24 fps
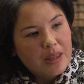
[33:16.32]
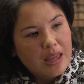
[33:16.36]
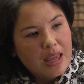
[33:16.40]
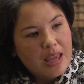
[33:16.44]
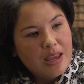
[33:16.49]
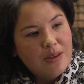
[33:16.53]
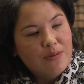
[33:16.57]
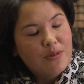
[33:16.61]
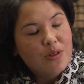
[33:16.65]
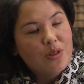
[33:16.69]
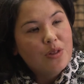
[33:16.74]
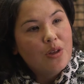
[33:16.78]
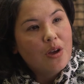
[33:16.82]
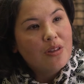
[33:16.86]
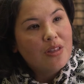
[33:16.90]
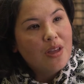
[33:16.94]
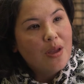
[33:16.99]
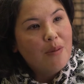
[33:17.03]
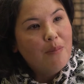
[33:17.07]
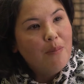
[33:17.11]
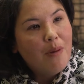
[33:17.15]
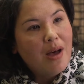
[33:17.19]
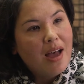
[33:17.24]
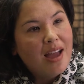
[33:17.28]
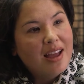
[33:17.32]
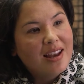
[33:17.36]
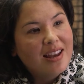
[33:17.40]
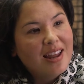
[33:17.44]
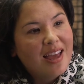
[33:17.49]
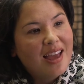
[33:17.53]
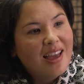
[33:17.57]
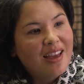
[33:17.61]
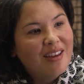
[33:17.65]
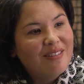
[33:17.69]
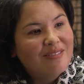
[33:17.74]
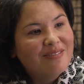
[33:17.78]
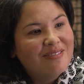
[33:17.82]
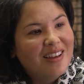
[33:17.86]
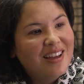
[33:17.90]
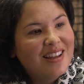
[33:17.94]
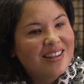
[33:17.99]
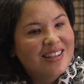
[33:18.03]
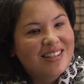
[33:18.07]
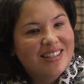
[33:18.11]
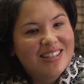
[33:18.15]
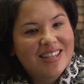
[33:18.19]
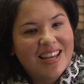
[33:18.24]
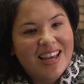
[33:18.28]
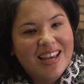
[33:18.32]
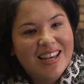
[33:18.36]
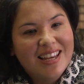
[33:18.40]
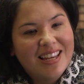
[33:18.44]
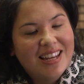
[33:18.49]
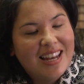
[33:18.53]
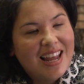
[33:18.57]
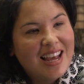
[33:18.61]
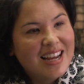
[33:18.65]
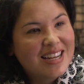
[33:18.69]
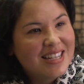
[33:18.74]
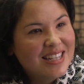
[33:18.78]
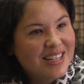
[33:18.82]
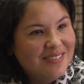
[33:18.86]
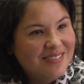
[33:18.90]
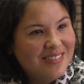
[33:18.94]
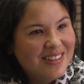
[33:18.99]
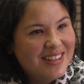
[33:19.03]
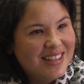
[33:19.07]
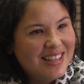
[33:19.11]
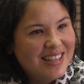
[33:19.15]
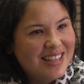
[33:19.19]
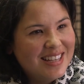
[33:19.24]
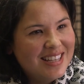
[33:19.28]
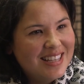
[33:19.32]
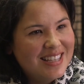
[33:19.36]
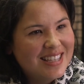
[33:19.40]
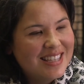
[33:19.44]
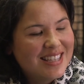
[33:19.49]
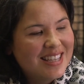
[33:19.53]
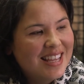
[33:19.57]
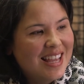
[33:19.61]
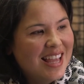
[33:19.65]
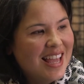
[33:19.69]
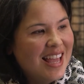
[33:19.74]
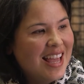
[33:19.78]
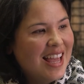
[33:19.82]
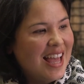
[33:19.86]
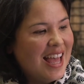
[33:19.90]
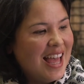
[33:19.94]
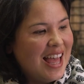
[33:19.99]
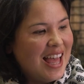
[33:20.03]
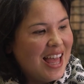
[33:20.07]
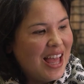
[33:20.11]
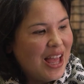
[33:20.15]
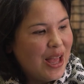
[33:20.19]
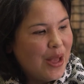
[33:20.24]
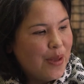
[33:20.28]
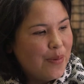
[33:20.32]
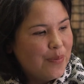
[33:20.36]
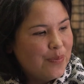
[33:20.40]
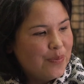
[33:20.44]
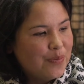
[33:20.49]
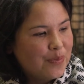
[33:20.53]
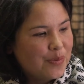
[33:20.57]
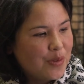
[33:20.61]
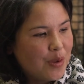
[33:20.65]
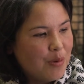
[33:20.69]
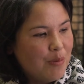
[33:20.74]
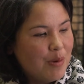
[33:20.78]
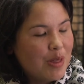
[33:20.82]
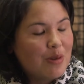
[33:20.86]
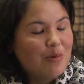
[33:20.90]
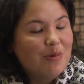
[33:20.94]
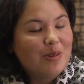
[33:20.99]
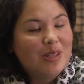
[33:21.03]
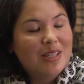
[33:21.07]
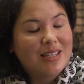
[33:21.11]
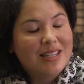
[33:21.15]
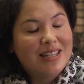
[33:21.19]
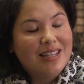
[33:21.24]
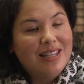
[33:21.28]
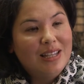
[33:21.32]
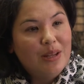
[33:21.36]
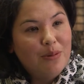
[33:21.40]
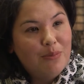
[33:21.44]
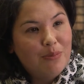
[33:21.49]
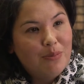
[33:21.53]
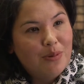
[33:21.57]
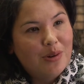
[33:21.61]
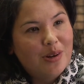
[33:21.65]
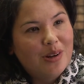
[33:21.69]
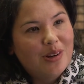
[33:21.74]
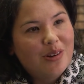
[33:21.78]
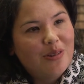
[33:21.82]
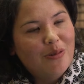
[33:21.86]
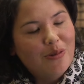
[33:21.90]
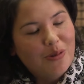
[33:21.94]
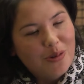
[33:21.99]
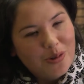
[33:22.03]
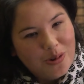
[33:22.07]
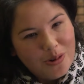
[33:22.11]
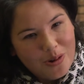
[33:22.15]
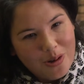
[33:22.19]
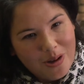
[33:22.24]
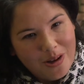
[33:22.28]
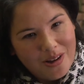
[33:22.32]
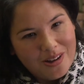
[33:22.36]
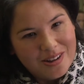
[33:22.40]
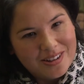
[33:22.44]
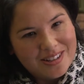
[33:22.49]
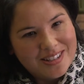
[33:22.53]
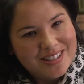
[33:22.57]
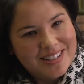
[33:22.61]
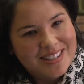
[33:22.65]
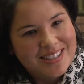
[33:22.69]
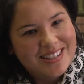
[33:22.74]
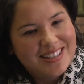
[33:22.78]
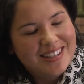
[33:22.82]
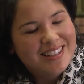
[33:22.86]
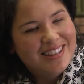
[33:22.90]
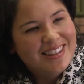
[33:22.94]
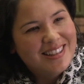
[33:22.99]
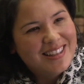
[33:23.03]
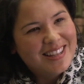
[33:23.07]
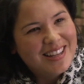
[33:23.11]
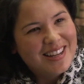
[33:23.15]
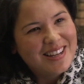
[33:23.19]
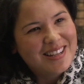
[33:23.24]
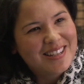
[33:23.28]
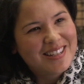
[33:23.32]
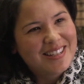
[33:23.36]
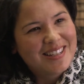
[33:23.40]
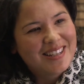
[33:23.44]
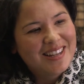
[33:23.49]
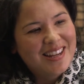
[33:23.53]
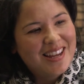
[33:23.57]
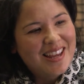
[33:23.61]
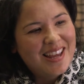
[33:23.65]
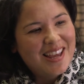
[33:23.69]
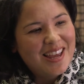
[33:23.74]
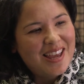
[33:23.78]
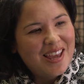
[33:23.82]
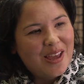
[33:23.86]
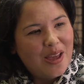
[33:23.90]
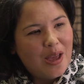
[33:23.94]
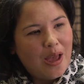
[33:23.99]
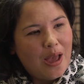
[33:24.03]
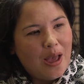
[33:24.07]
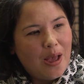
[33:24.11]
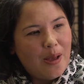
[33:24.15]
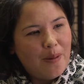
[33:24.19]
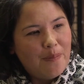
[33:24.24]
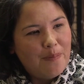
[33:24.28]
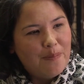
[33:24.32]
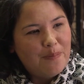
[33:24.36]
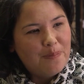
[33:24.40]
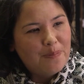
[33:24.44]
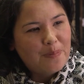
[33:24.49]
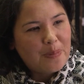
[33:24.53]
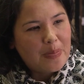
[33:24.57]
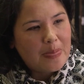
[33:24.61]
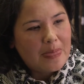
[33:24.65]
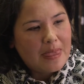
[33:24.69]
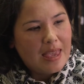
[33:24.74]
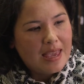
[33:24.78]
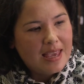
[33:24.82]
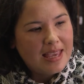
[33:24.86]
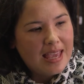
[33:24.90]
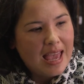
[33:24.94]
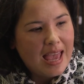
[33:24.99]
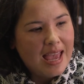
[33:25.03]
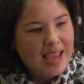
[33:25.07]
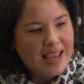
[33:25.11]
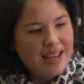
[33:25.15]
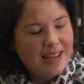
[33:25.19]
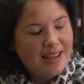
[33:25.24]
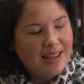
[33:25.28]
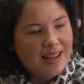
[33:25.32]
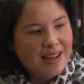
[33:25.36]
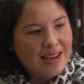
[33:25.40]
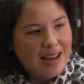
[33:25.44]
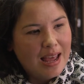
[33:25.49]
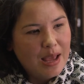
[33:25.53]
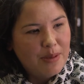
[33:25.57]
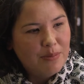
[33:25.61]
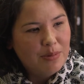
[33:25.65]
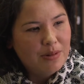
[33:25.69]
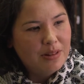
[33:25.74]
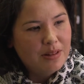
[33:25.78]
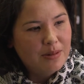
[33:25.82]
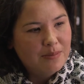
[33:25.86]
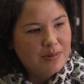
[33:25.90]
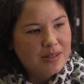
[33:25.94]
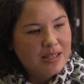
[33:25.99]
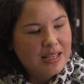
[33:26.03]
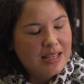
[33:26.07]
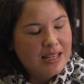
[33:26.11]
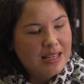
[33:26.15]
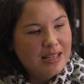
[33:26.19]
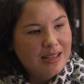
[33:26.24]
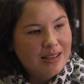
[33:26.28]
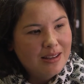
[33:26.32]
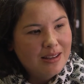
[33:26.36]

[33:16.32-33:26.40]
even though they might have undertaken activities, whether it was deliberate or not, that enabled them to